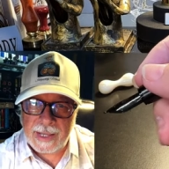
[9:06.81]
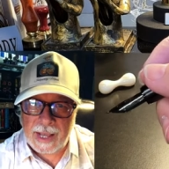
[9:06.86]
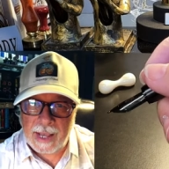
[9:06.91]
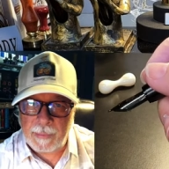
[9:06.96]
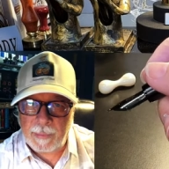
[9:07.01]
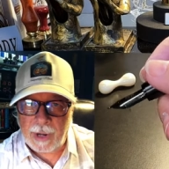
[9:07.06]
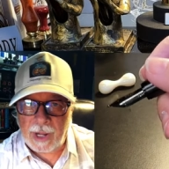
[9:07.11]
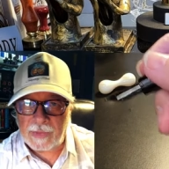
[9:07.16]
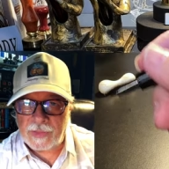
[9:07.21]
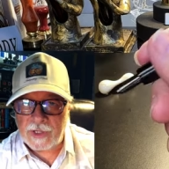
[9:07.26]

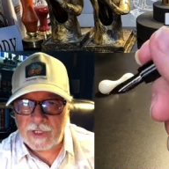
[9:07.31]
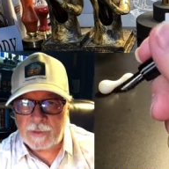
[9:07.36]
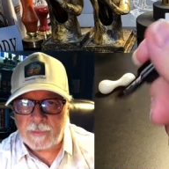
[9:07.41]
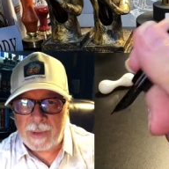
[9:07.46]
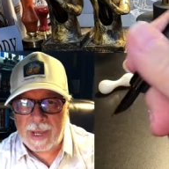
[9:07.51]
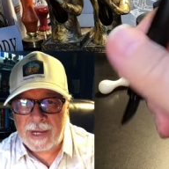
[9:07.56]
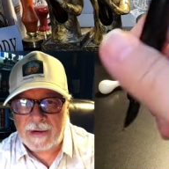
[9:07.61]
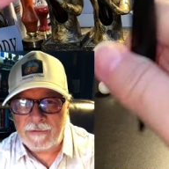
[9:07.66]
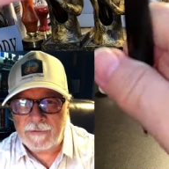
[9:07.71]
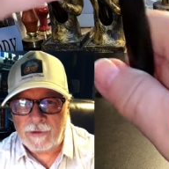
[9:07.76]
I bought this
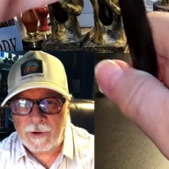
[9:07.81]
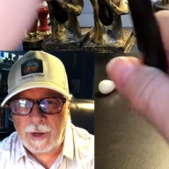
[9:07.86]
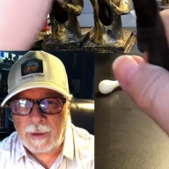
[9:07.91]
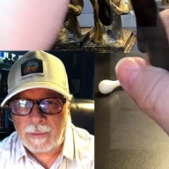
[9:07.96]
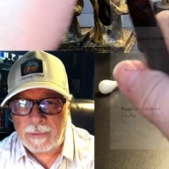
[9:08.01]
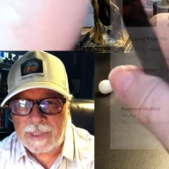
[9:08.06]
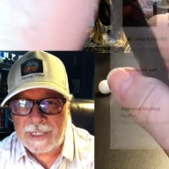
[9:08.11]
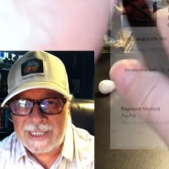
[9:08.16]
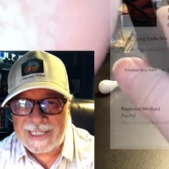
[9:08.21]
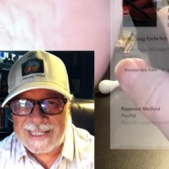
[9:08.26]
pen
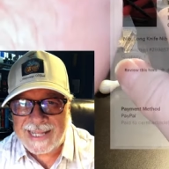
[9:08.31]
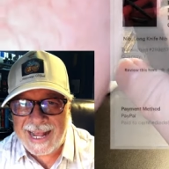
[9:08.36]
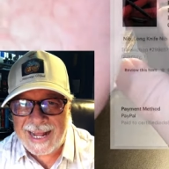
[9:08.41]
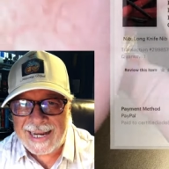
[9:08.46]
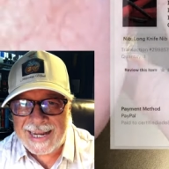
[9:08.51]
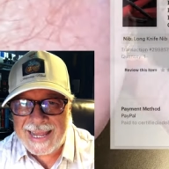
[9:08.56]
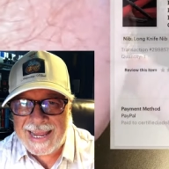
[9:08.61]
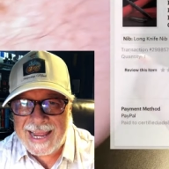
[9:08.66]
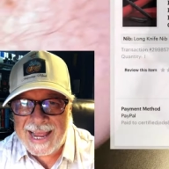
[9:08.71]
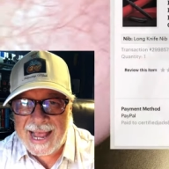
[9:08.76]
from
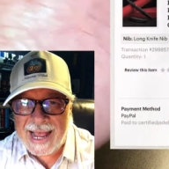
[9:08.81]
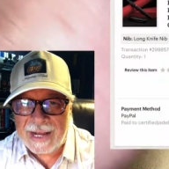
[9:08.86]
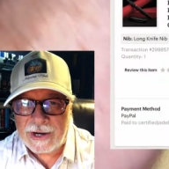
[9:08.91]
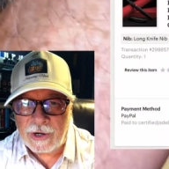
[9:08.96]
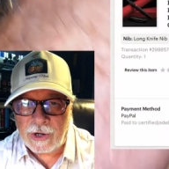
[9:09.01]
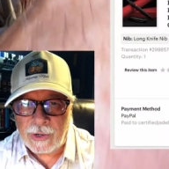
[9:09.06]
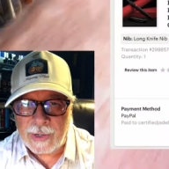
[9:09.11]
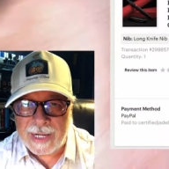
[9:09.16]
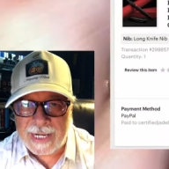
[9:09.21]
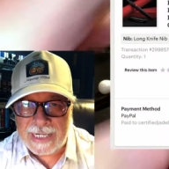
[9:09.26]
Sally at
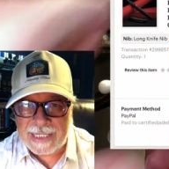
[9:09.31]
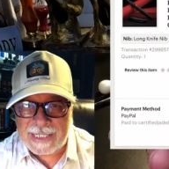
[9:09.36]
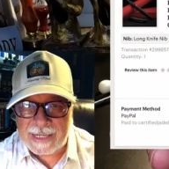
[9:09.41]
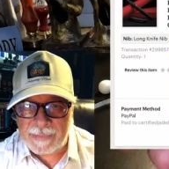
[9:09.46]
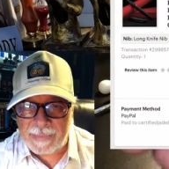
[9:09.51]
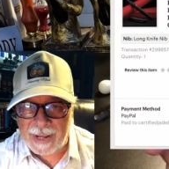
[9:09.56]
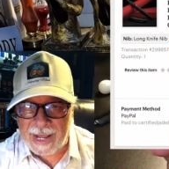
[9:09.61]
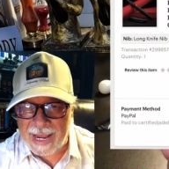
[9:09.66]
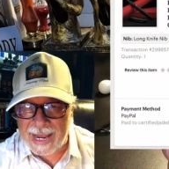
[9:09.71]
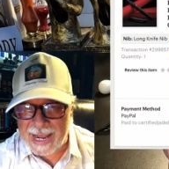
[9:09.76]
her Easy
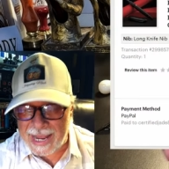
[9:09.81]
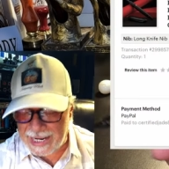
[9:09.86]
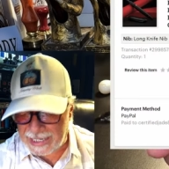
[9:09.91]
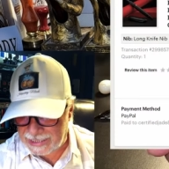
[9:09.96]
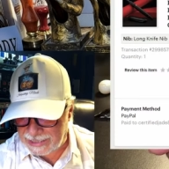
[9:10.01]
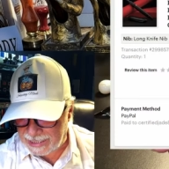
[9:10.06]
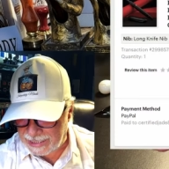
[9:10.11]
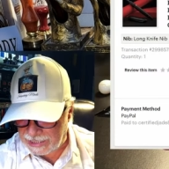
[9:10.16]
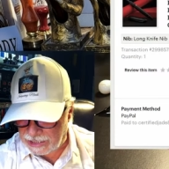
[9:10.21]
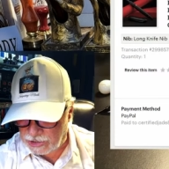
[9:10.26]
Buy
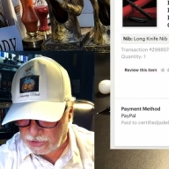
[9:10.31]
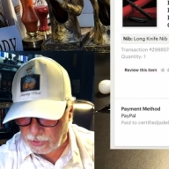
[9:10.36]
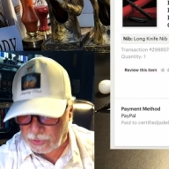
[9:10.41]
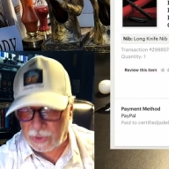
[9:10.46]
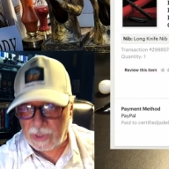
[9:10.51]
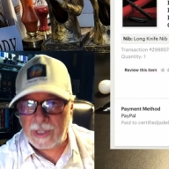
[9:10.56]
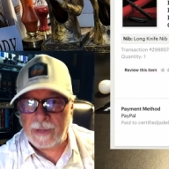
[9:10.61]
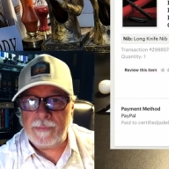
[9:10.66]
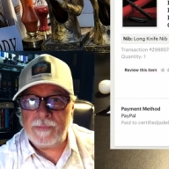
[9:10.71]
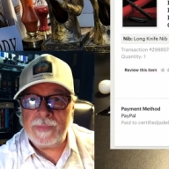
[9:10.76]
Etsy
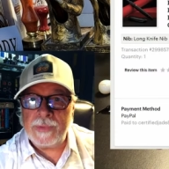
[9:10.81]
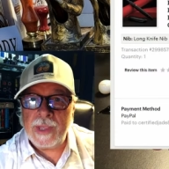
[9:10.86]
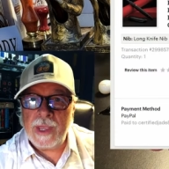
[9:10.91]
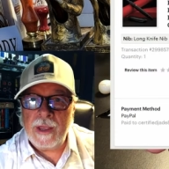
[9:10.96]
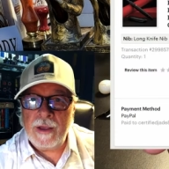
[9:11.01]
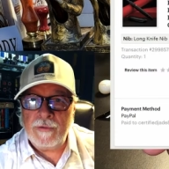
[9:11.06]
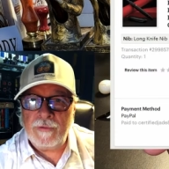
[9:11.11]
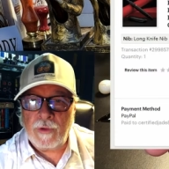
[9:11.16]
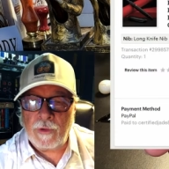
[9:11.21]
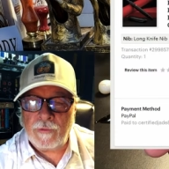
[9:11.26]
store
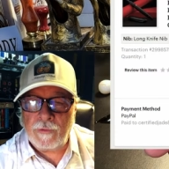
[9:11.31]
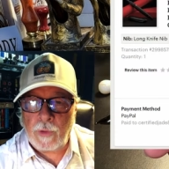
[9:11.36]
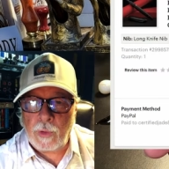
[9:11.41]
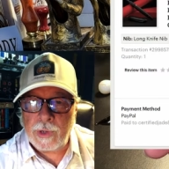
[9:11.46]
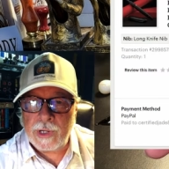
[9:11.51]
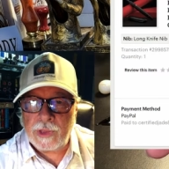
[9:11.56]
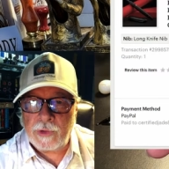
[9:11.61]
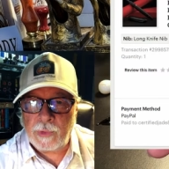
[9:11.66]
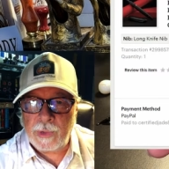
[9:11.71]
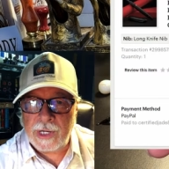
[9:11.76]
for
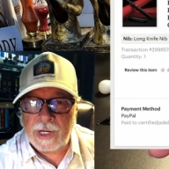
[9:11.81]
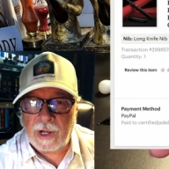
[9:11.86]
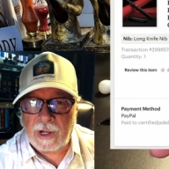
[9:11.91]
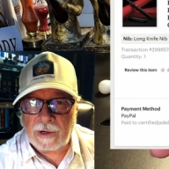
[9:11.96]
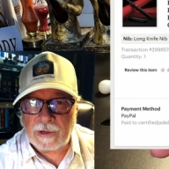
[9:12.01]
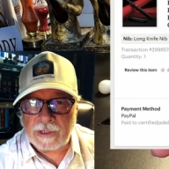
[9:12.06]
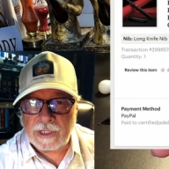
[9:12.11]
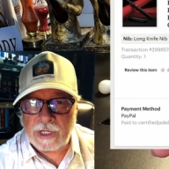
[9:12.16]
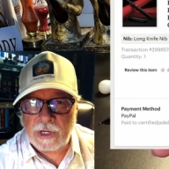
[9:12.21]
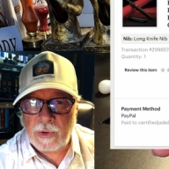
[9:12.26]

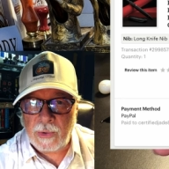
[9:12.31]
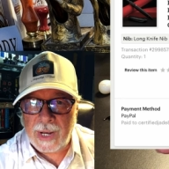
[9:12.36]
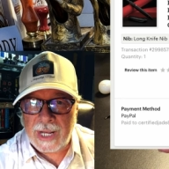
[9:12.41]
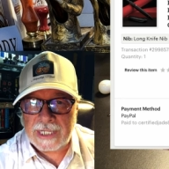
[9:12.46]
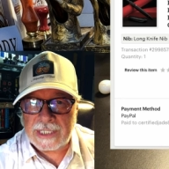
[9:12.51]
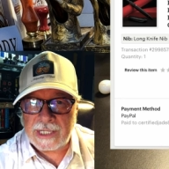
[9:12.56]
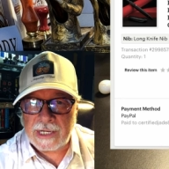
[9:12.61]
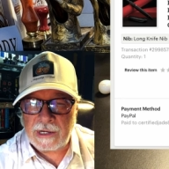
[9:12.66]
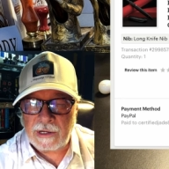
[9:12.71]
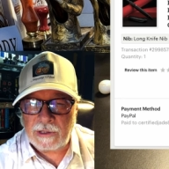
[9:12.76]
$43
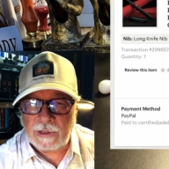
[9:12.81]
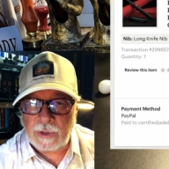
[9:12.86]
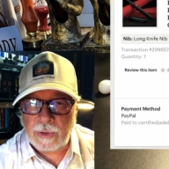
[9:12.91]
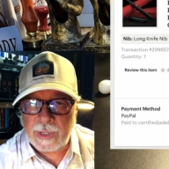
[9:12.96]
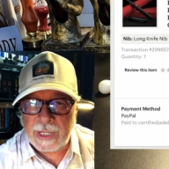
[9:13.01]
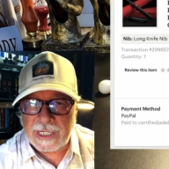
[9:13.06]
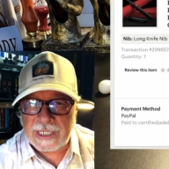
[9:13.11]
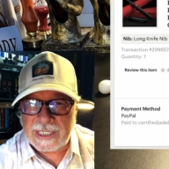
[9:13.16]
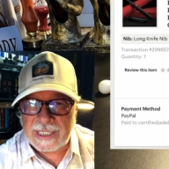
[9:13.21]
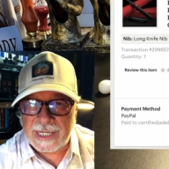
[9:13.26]
US,
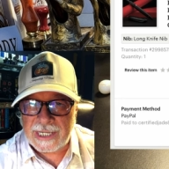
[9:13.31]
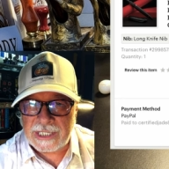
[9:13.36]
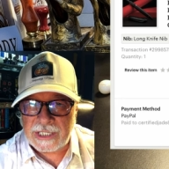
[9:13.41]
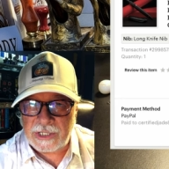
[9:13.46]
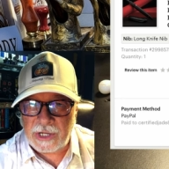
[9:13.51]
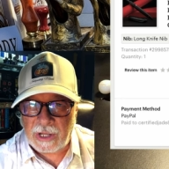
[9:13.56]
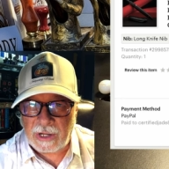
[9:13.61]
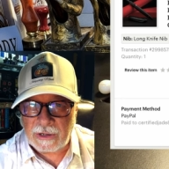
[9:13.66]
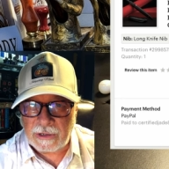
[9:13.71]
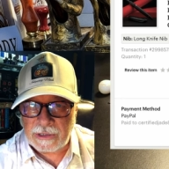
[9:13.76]
including
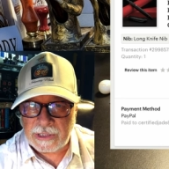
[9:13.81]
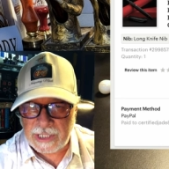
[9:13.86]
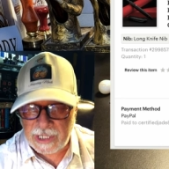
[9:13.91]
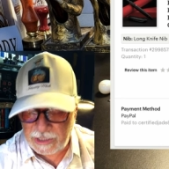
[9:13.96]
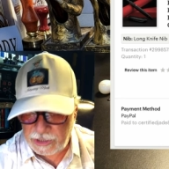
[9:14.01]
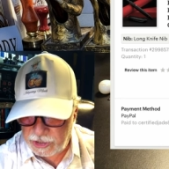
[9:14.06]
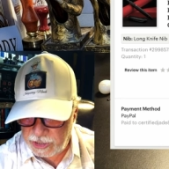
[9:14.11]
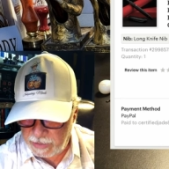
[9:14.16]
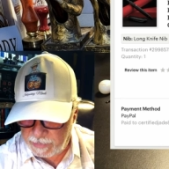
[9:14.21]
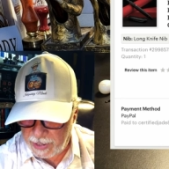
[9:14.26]

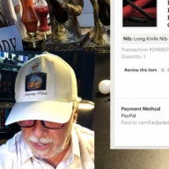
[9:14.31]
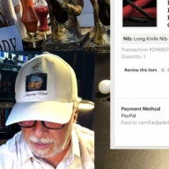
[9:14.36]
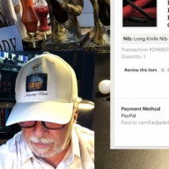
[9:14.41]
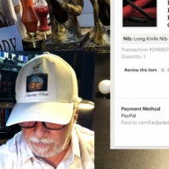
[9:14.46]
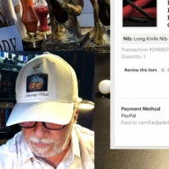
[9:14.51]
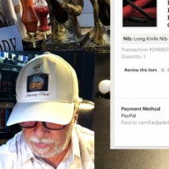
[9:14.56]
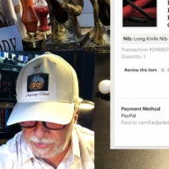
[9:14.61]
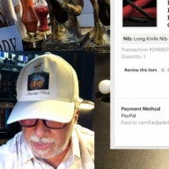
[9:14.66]
$6 shipping.